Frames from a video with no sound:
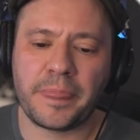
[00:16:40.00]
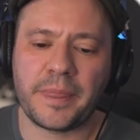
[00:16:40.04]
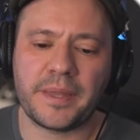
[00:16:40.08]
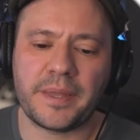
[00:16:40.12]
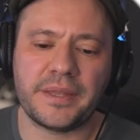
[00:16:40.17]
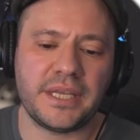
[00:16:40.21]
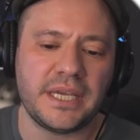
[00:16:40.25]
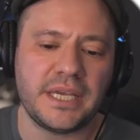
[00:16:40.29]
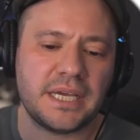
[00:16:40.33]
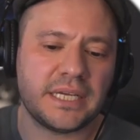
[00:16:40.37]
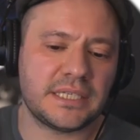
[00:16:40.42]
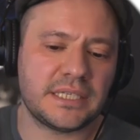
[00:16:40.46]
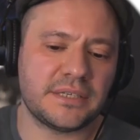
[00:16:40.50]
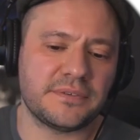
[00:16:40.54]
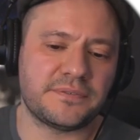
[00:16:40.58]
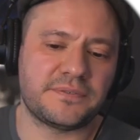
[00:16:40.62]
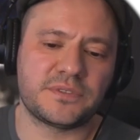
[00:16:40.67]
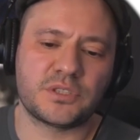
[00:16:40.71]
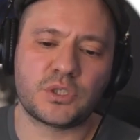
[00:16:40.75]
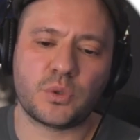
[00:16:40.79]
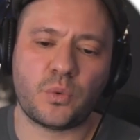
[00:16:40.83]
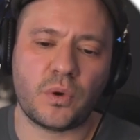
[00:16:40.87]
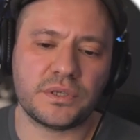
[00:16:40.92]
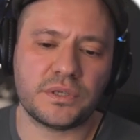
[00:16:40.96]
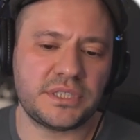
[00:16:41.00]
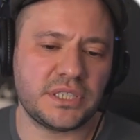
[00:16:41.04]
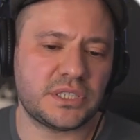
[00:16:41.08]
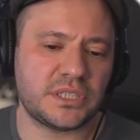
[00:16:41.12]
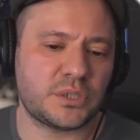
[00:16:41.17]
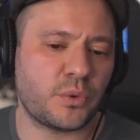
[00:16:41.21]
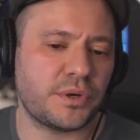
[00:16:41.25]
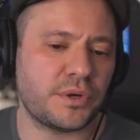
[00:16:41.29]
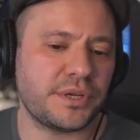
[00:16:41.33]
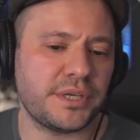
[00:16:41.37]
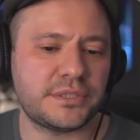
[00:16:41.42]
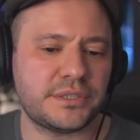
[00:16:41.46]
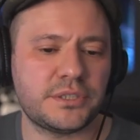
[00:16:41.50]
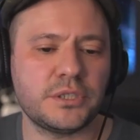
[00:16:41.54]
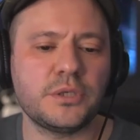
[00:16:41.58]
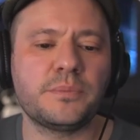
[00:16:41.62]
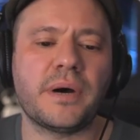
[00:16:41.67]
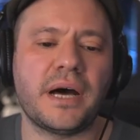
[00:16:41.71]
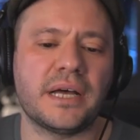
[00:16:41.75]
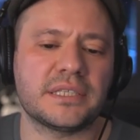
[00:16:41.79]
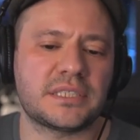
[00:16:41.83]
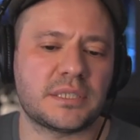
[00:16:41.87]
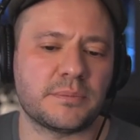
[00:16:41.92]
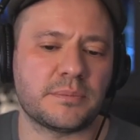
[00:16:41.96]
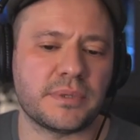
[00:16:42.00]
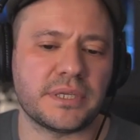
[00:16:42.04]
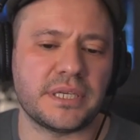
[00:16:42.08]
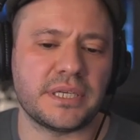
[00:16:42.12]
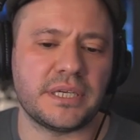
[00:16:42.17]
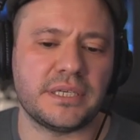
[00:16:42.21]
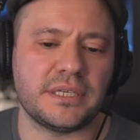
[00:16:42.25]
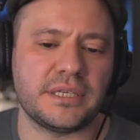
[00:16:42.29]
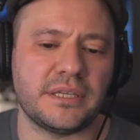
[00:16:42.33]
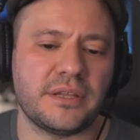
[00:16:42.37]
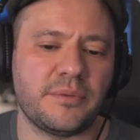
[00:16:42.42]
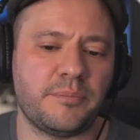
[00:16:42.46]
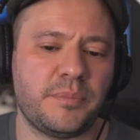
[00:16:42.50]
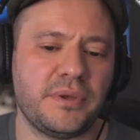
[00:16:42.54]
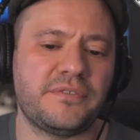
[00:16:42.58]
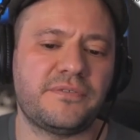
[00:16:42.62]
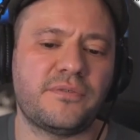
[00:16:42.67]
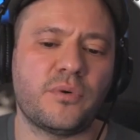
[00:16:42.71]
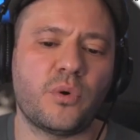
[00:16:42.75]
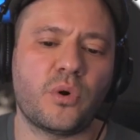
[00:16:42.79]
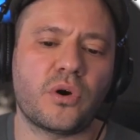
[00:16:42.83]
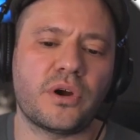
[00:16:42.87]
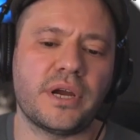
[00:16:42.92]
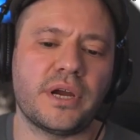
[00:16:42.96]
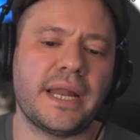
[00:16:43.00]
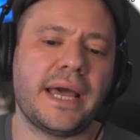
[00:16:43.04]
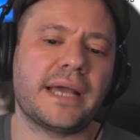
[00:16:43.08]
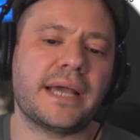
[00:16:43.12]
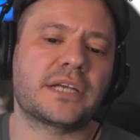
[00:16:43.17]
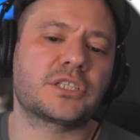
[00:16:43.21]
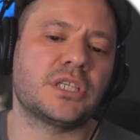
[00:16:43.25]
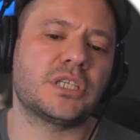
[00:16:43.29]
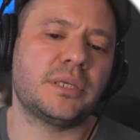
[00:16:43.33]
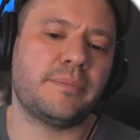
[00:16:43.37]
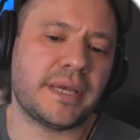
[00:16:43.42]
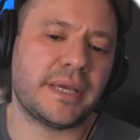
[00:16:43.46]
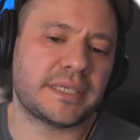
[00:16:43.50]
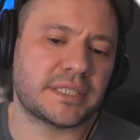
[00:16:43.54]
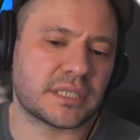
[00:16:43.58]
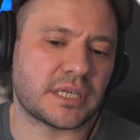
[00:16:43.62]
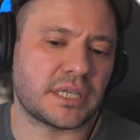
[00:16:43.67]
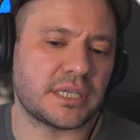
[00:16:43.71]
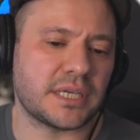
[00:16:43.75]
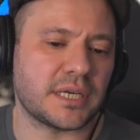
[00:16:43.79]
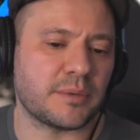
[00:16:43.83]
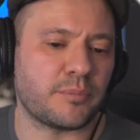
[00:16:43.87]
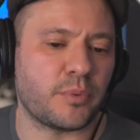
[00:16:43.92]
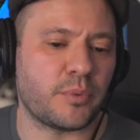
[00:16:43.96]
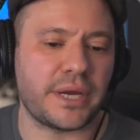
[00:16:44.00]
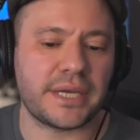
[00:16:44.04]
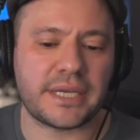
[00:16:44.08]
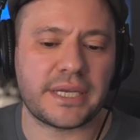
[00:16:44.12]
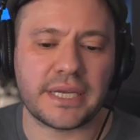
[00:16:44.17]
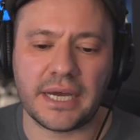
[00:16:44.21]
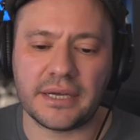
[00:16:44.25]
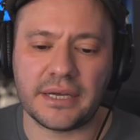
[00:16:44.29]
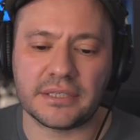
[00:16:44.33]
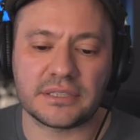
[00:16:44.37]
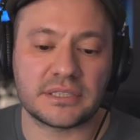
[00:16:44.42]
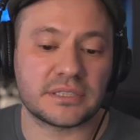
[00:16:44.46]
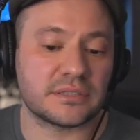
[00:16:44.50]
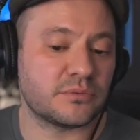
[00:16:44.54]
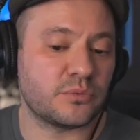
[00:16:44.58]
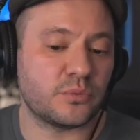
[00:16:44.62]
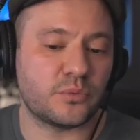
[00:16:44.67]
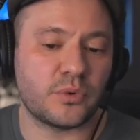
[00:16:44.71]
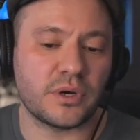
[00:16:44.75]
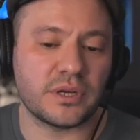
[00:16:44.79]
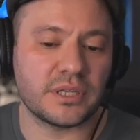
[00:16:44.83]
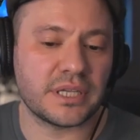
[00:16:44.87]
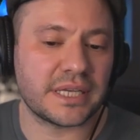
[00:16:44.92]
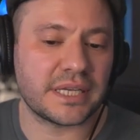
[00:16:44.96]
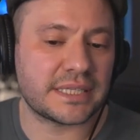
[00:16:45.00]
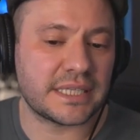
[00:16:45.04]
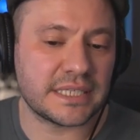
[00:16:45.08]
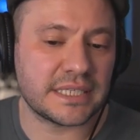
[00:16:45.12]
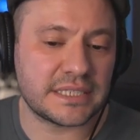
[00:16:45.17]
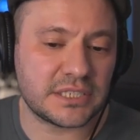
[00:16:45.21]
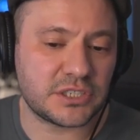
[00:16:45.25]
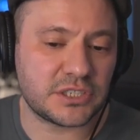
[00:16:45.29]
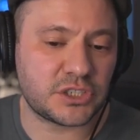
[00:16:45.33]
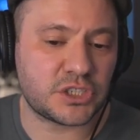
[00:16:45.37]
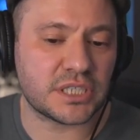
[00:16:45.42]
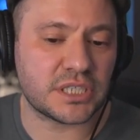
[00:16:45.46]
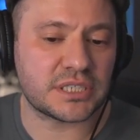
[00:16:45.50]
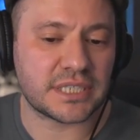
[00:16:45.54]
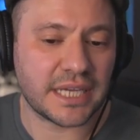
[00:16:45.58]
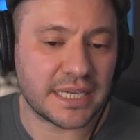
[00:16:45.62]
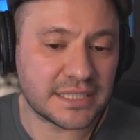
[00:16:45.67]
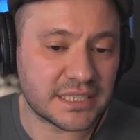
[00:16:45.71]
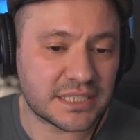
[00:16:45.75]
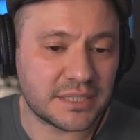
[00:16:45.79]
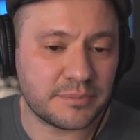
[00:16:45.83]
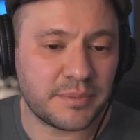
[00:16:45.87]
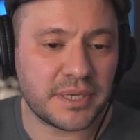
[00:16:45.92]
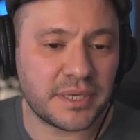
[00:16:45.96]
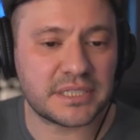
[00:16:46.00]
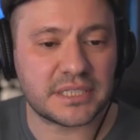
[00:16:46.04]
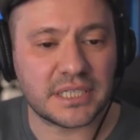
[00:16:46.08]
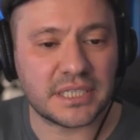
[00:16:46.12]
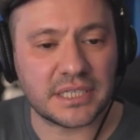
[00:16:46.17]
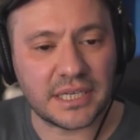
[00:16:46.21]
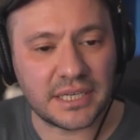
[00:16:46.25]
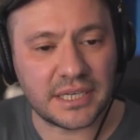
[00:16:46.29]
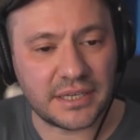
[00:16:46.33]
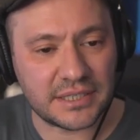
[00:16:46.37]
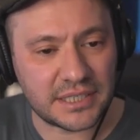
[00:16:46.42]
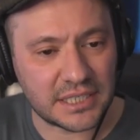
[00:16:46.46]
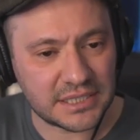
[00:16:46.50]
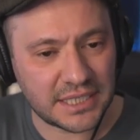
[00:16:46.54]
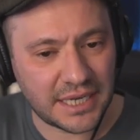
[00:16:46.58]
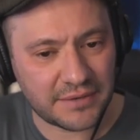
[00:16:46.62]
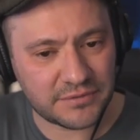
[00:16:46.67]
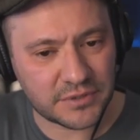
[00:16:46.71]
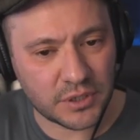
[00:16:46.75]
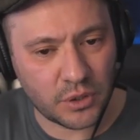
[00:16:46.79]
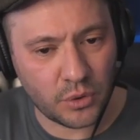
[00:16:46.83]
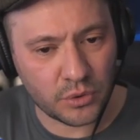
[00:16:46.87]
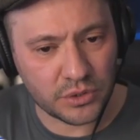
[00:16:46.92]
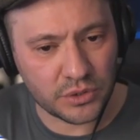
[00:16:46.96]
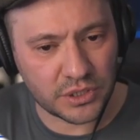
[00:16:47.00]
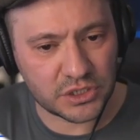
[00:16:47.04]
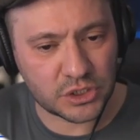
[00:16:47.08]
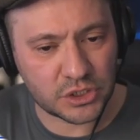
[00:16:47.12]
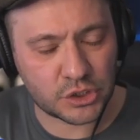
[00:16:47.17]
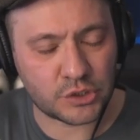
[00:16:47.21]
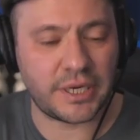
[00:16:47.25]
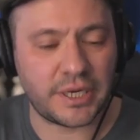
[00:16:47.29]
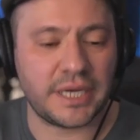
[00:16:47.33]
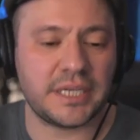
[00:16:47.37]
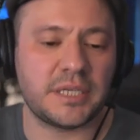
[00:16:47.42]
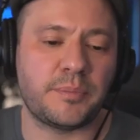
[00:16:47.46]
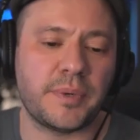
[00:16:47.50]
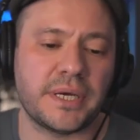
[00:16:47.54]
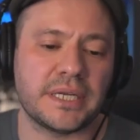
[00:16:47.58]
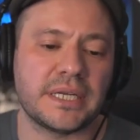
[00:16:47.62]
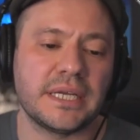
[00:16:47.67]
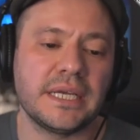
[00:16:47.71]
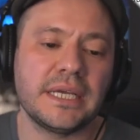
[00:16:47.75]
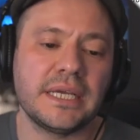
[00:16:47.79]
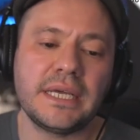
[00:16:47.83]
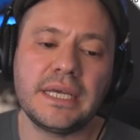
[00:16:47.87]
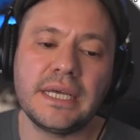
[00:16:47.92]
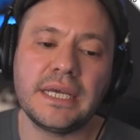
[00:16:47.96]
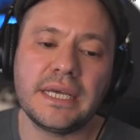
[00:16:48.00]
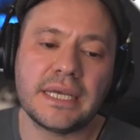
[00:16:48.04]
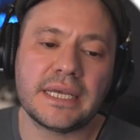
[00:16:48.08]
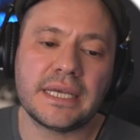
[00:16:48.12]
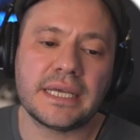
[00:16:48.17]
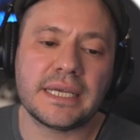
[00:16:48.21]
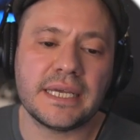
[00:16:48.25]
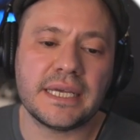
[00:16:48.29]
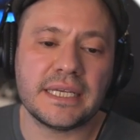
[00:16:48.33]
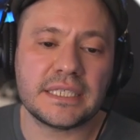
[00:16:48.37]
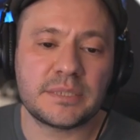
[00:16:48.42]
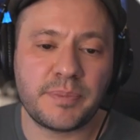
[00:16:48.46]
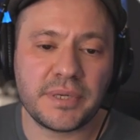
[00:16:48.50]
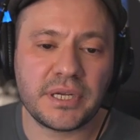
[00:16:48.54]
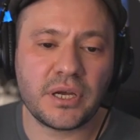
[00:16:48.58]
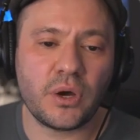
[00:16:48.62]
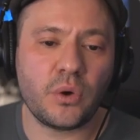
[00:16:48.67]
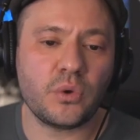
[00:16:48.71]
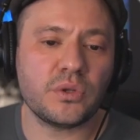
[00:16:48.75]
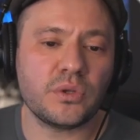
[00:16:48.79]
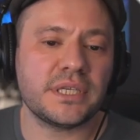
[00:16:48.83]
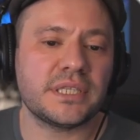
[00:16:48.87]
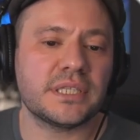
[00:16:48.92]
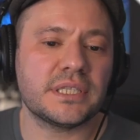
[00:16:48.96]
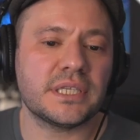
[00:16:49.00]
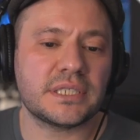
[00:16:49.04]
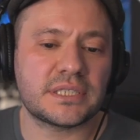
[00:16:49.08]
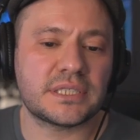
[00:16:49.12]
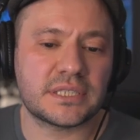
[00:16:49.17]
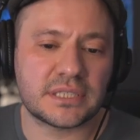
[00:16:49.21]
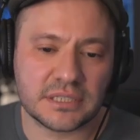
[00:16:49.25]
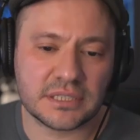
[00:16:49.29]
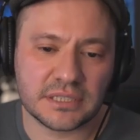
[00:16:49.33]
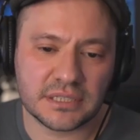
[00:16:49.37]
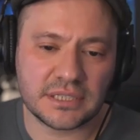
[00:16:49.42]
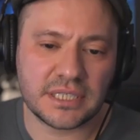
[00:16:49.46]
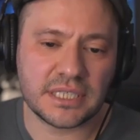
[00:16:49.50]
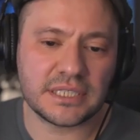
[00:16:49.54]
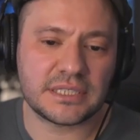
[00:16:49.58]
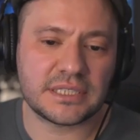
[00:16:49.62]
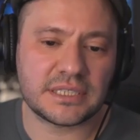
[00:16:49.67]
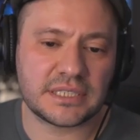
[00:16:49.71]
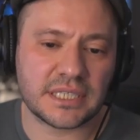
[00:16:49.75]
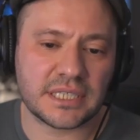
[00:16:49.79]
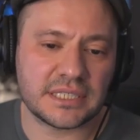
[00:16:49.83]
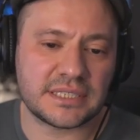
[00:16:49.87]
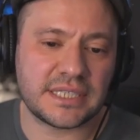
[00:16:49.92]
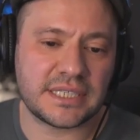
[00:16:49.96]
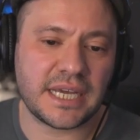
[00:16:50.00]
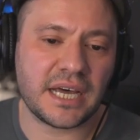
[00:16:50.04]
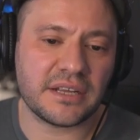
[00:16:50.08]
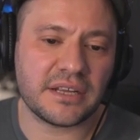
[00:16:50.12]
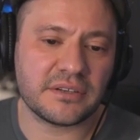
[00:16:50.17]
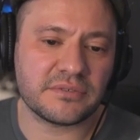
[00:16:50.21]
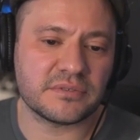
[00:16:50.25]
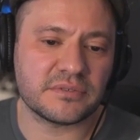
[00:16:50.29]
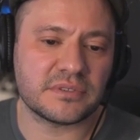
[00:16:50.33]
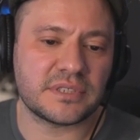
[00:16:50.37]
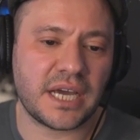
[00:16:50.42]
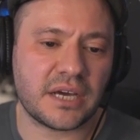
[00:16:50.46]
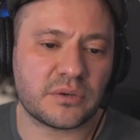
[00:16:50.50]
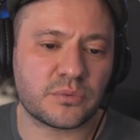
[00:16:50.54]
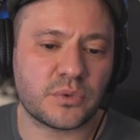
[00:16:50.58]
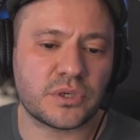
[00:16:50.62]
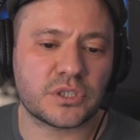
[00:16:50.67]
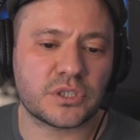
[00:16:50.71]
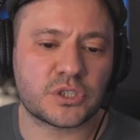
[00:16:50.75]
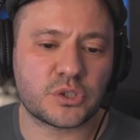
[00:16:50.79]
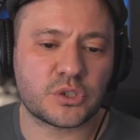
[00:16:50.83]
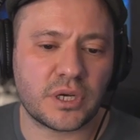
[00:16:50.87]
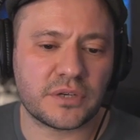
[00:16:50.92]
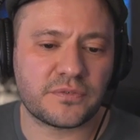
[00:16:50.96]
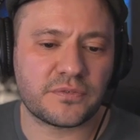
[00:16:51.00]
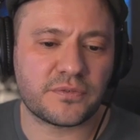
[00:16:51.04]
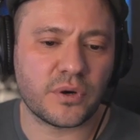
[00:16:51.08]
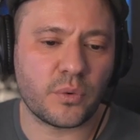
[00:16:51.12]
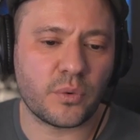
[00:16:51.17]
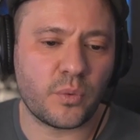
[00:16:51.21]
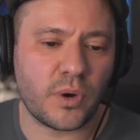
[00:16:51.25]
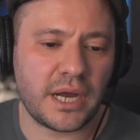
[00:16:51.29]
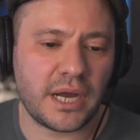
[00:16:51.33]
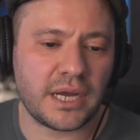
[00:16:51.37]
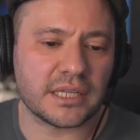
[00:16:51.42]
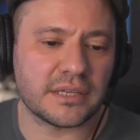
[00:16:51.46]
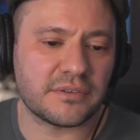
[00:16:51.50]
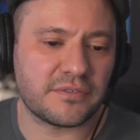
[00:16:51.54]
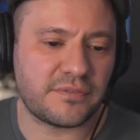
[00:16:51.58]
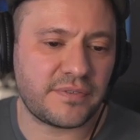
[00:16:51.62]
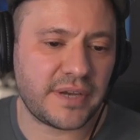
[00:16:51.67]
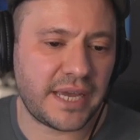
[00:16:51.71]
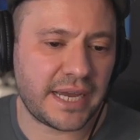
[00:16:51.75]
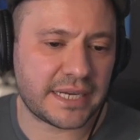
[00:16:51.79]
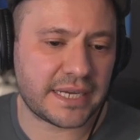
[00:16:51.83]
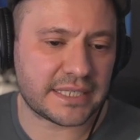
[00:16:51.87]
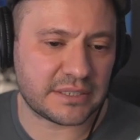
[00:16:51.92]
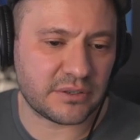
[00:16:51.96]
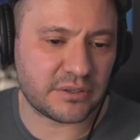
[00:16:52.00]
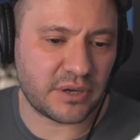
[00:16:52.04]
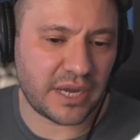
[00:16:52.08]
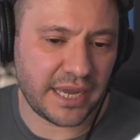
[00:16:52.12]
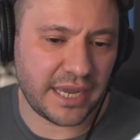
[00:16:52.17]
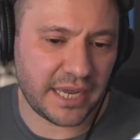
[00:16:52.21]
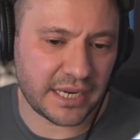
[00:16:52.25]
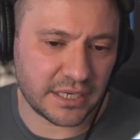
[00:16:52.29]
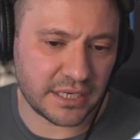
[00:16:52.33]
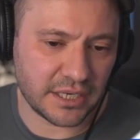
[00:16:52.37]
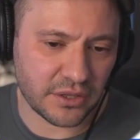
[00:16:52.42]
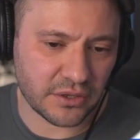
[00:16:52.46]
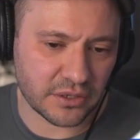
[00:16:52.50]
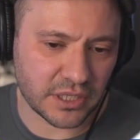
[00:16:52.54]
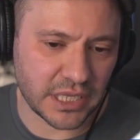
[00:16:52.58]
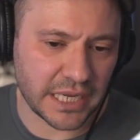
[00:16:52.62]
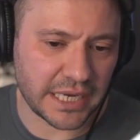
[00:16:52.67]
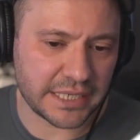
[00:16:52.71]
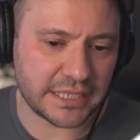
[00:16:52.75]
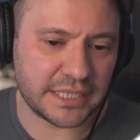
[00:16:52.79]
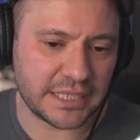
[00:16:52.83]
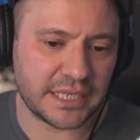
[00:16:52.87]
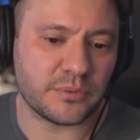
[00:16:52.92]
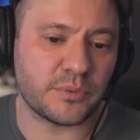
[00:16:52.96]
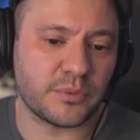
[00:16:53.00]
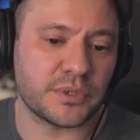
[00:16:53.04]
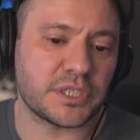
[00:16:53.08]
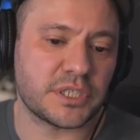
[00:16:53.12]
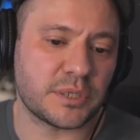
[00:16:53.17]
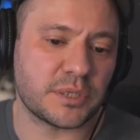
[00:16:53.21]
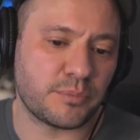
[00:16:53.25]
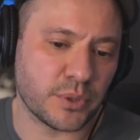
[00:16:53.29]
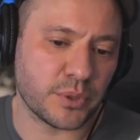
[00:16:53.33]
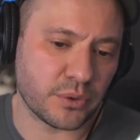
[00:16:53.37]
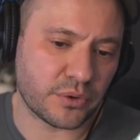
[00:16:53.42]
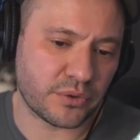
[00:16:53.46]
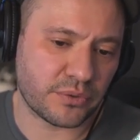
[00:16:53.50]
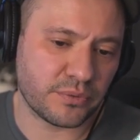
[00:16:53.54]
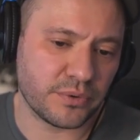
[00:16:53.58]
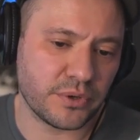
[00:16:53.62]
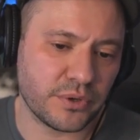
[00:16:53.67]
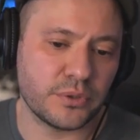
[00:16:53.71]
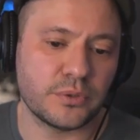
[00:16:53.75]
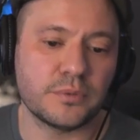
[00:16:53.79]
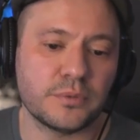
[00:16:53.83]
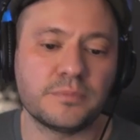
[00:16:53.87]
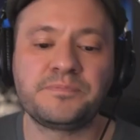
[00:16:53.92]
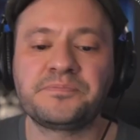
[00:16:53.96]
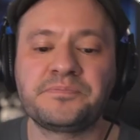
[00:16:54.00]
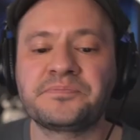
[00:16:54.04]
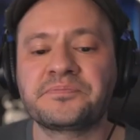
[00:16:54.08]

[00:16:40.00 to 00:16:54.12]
the end of 2022, possibly before it actually makes a clear breakout. Like this is just estimates and it doesn't have to hold this trend, but it's been holding this downward trend for a while. In fact, I had another line here which it broke through,